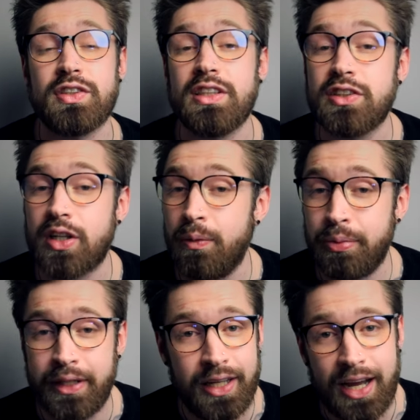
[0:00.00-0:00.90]
this
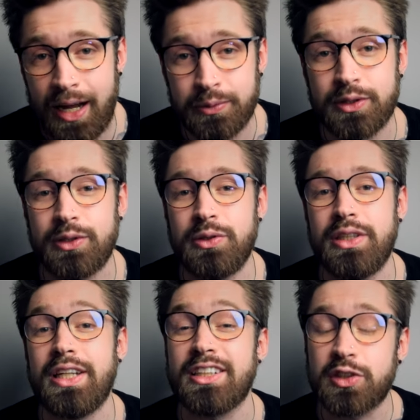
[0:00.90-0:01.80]
company
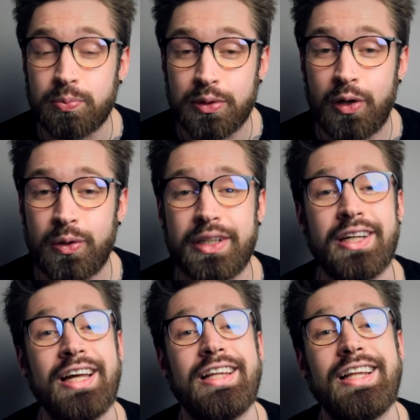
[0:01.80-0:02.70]
absolutely exploding.